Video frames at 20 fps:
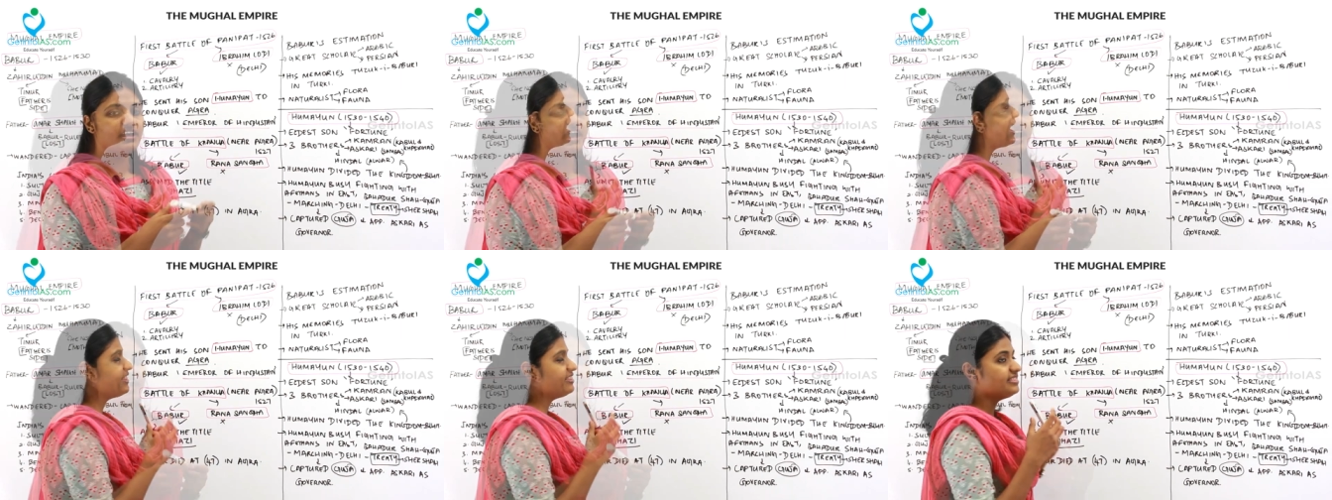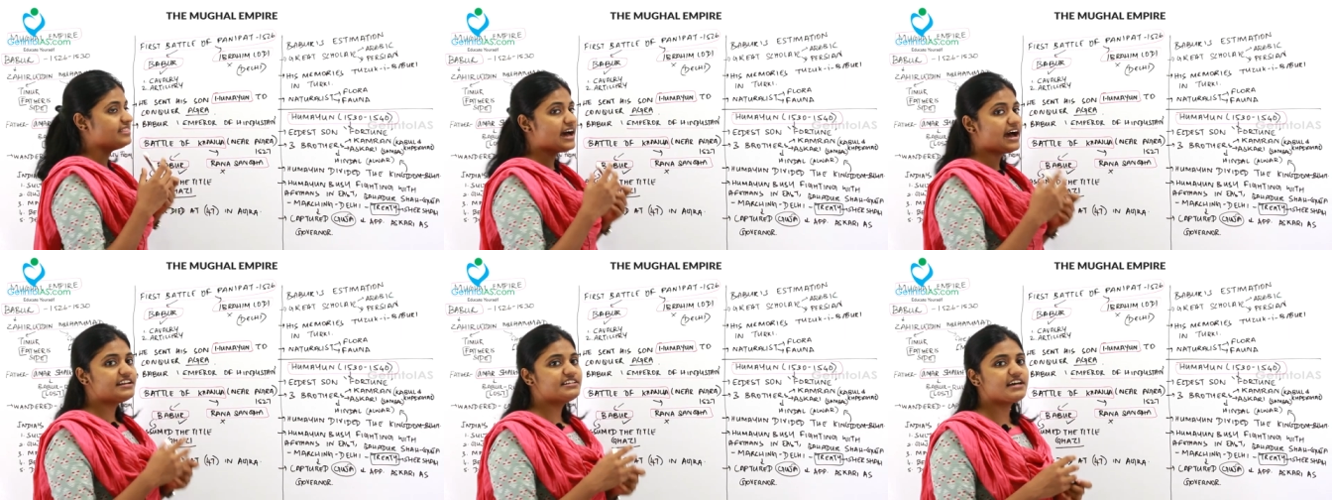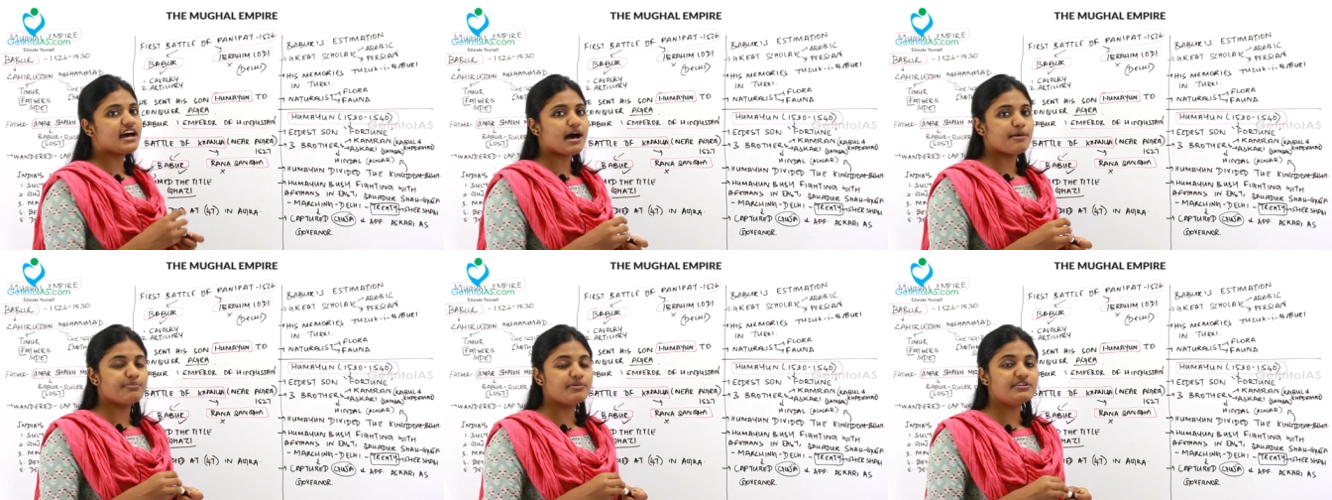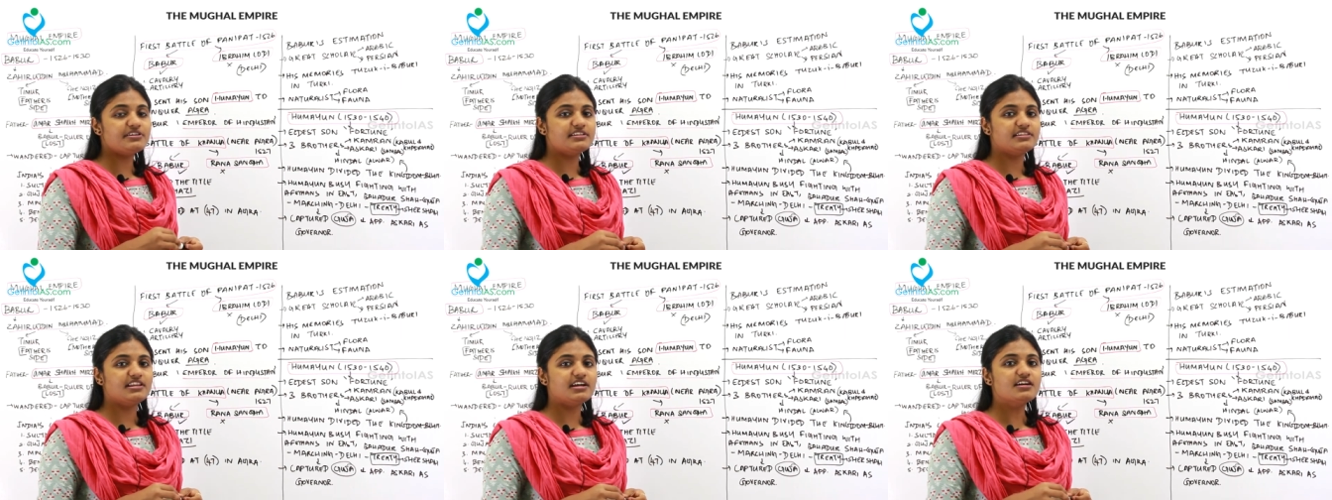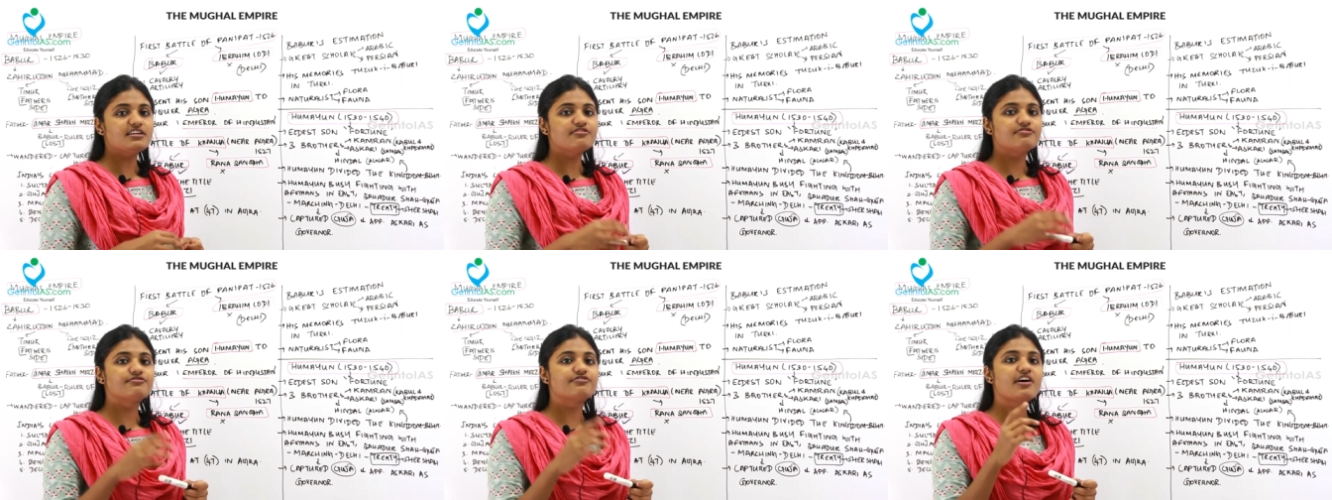And that happened in
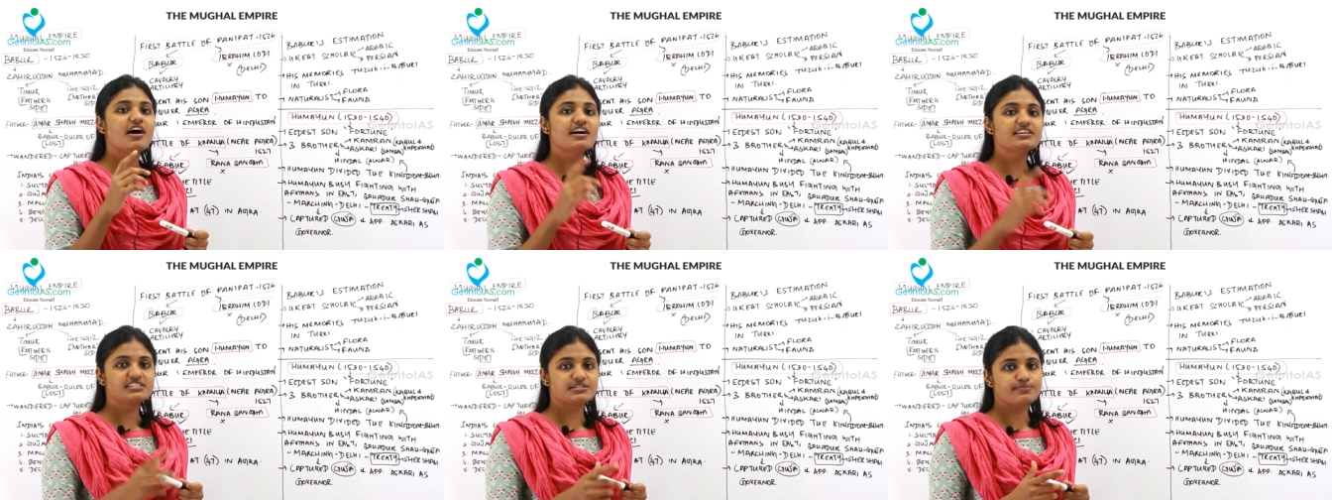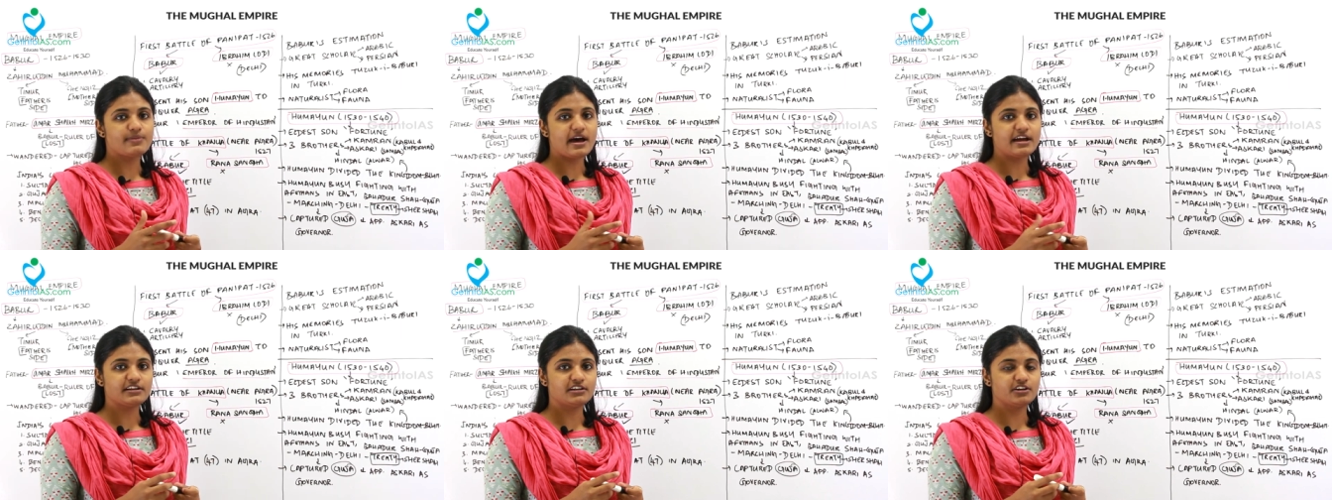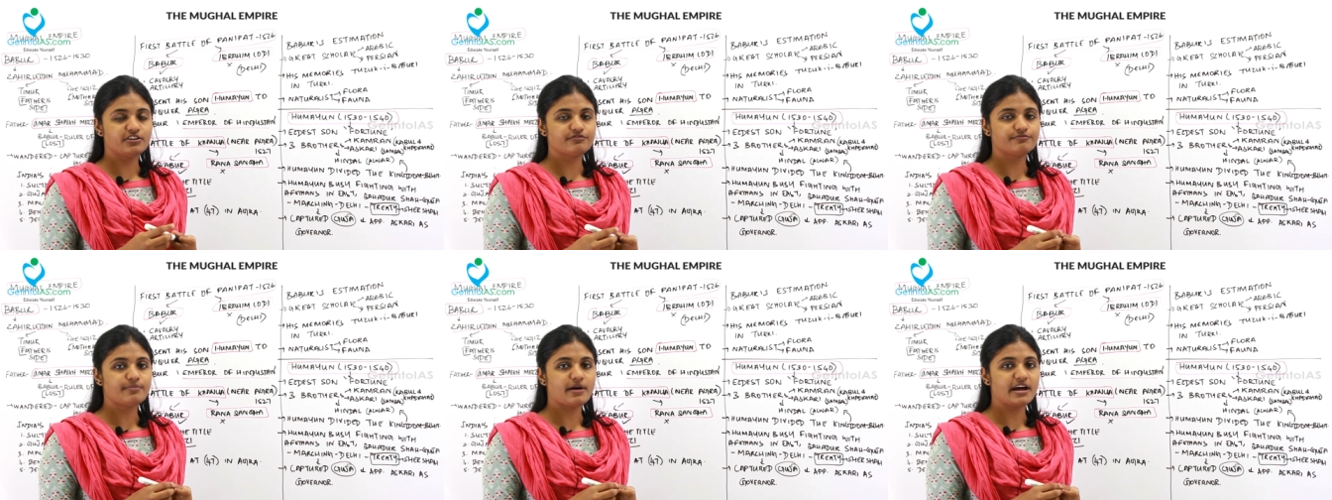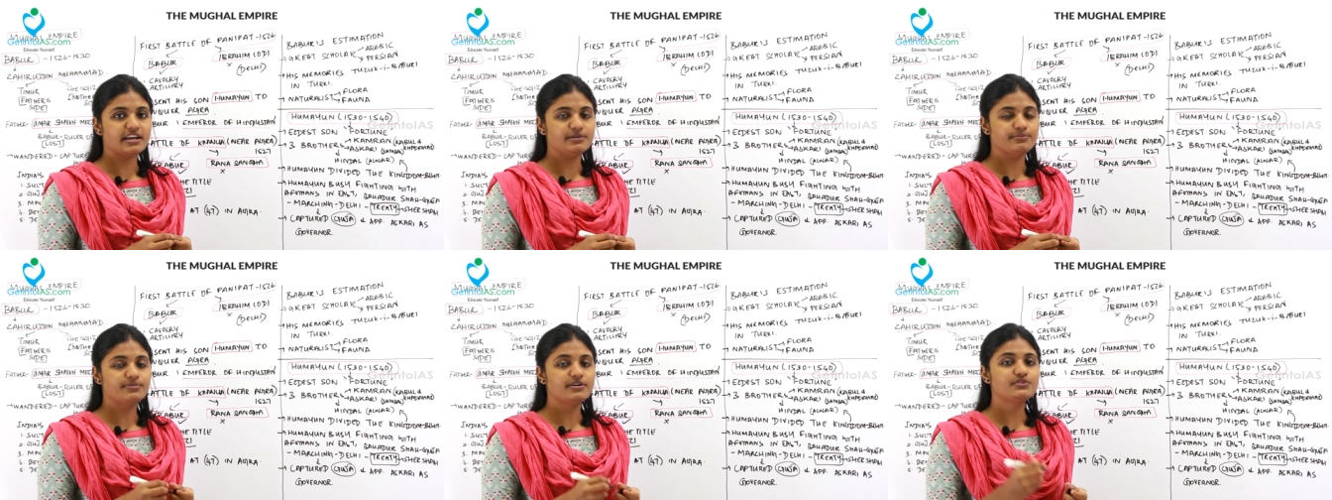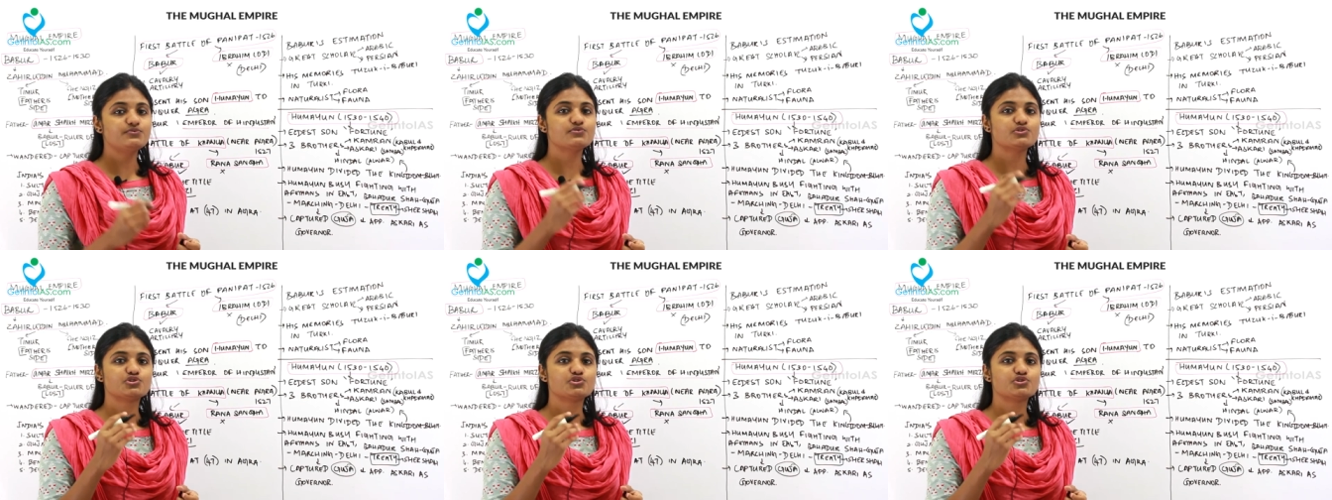the first battle of Panipat,